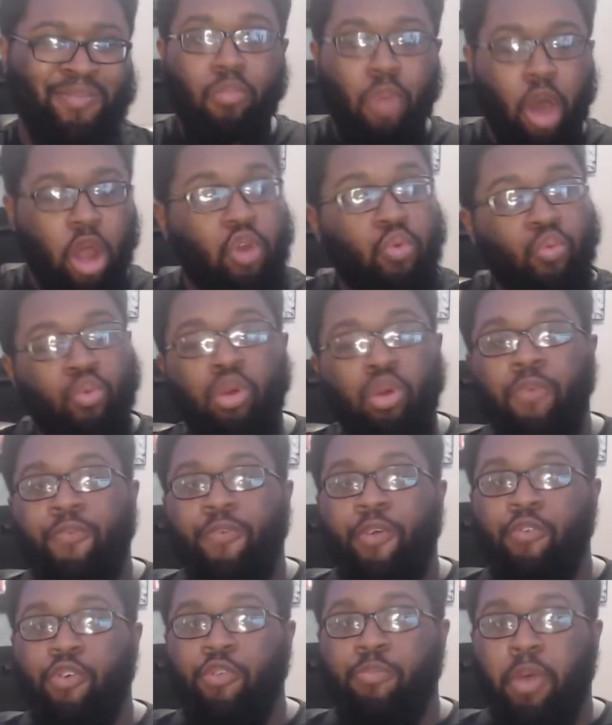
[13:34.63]
Modern
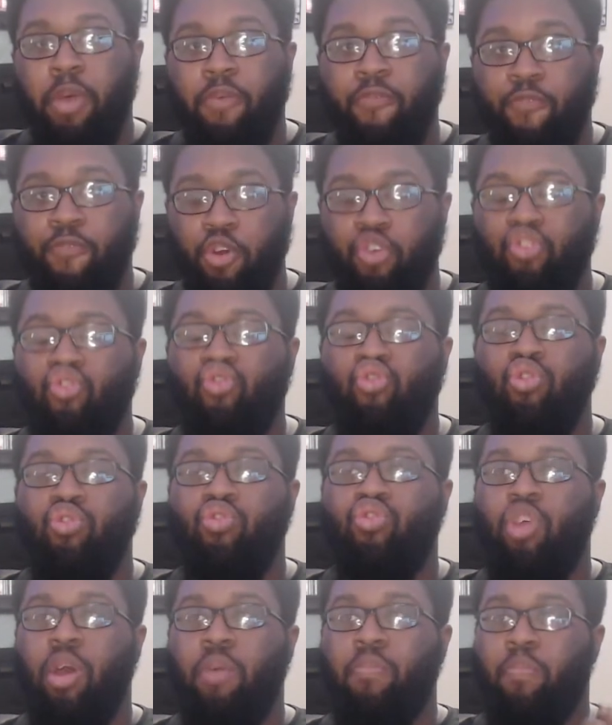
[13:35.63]
Warfare was my first true
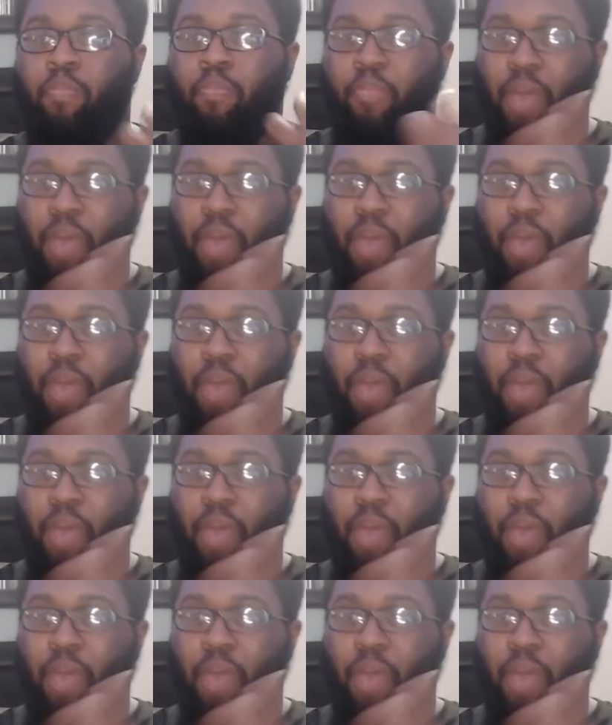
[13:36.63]
jump